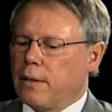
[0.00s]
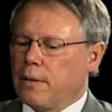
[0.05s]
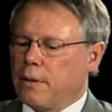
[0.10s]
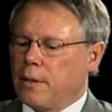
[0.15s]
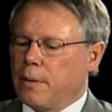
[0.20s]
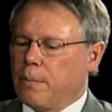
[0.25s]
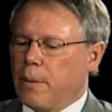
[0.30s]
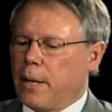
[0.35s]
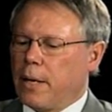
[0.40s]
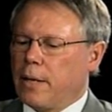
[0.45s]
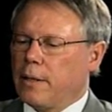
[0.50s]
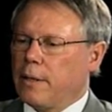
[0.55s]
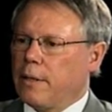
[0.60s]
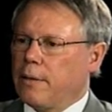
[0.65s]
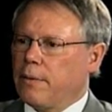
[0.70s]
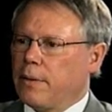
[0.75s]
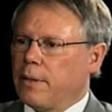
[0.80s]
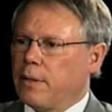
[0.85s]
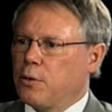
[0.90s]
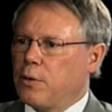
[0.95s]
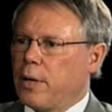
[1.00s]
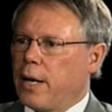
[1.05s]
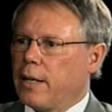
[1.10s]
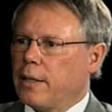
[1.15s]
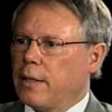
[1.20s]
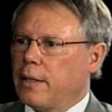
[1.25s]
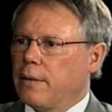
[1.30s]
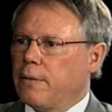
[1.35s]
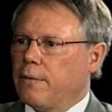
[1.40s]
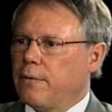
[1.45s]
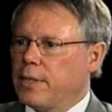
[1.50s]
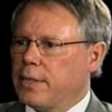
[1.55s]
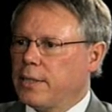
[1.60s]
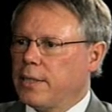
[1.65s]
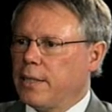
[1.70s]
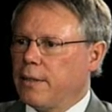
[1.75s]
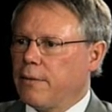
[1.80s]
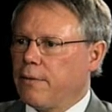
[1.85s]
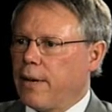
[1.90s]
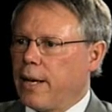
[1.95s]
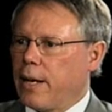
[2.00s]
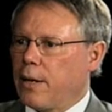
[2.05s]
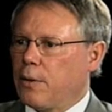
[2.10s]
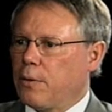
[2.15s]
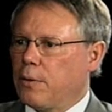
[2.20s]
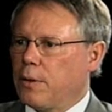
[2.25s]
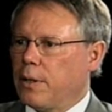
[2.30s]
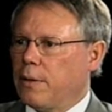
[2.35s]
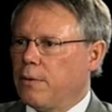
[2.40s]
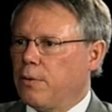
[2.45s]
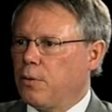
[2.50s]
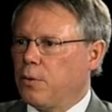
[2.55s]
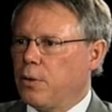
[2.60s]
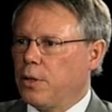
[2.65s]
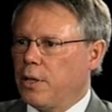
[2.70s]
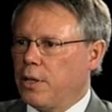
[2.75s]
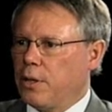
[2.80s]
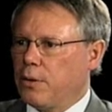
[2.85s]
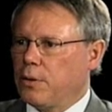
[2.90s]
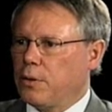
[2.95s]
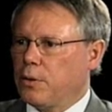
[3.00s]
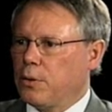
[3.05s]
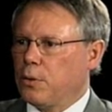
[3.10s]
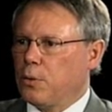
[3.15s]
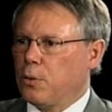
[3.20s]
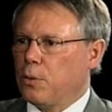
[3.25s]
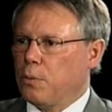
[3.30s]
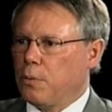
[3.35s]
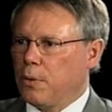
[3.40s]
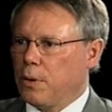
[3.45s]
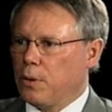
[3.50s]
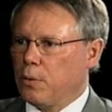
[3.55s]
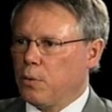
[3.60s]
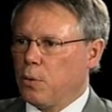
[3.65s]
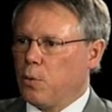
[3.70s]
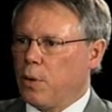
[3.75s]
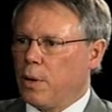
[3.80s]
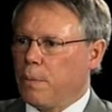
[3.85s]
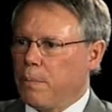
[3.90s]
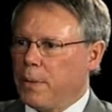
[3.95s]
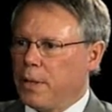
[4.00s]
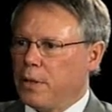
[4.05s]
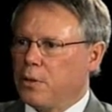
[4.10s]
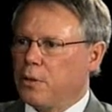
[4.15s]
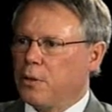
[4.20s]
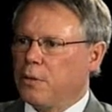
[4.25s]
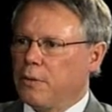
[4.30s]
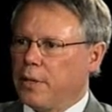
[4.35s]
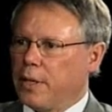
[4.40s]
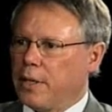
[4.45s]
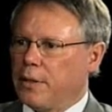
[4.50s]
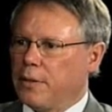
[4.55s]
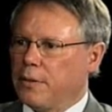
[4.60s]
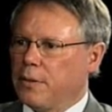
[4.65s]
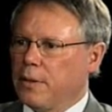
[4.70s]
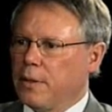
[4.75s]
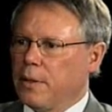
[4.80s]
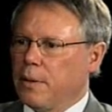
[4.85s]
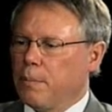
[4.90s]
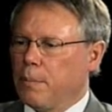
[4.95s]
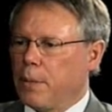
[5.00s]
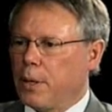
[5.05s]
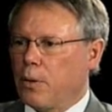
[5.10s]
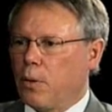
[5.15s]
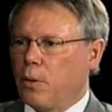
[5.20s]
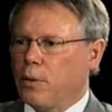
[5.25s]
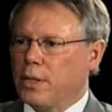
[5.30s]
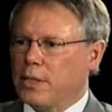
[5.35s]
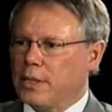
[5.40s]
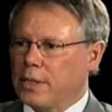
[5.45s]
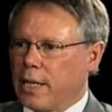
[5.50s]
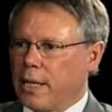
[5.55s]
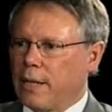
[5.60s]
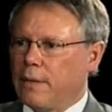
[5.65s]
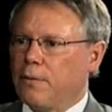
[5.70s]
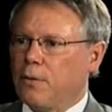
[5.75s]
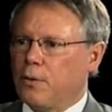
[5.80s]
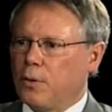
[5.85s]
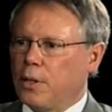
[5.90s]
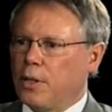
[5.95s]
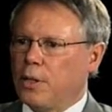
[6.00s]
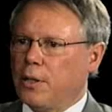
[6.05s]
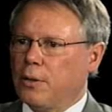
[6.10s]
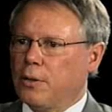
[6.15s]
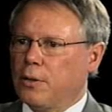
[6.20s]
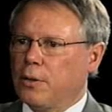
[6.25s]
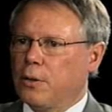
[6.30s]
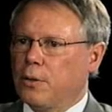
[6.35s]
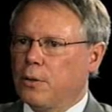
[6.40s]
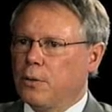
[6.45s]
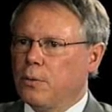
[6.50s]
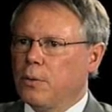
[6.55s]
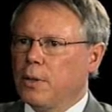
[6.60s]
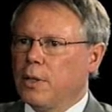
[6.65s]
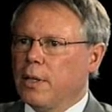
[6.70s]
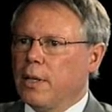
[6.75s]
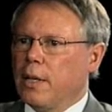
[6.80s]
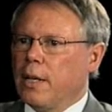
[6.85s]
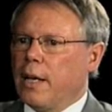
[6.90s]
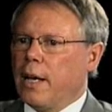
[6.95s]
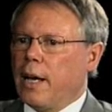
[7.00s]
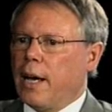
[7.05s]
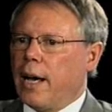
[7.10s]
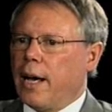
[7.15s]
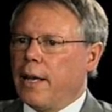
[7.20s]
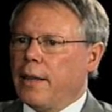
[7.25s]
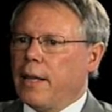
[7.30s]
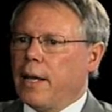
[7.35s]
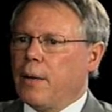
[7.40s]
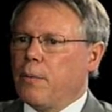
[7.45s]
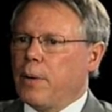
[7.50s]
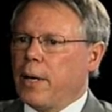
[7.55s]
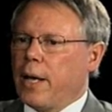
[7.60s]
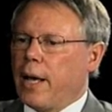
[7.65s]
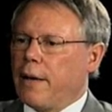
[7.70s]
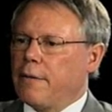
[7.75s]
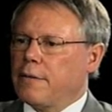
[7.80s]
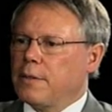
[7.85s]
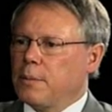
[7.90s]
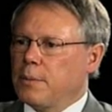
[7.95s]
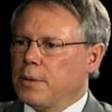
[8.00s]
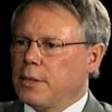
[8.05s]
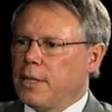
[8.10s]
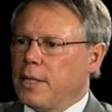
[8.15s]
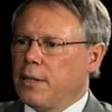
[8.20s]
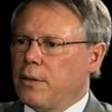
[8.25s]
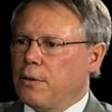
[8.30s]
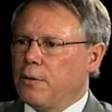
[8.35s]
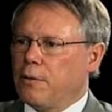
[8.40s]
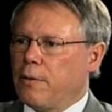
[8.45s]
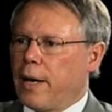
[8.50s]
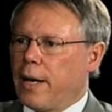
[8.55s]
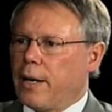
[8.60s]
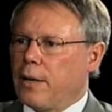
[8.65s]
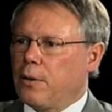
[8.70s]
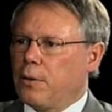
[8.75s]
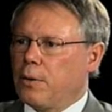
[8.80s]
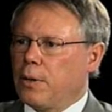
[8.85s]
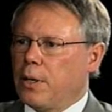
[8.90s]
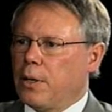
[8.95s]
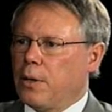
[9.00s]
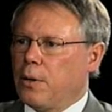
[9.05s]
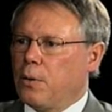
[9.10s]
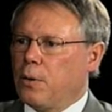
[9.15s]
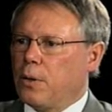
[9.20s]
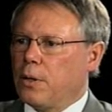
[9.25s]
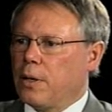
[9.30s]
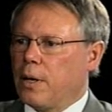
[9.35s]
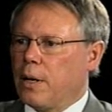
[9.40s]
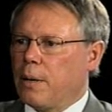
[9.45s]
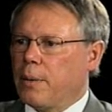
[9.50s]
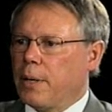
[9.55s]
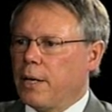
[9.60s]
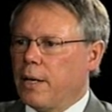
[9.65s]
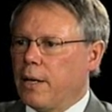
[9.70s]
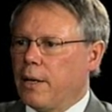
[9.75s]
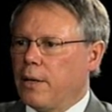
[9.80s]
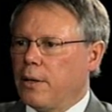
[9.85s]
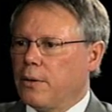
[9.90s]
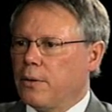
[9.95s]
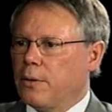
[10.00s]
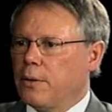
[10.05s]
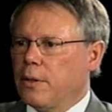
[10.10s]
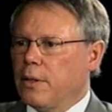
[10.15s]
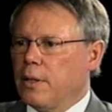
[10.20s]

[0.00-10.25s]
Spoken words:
competitive in attracting visiting faculty for a year or two who are mid-career, but only stay for a year or two. And then we have some senior faculty who are coming here,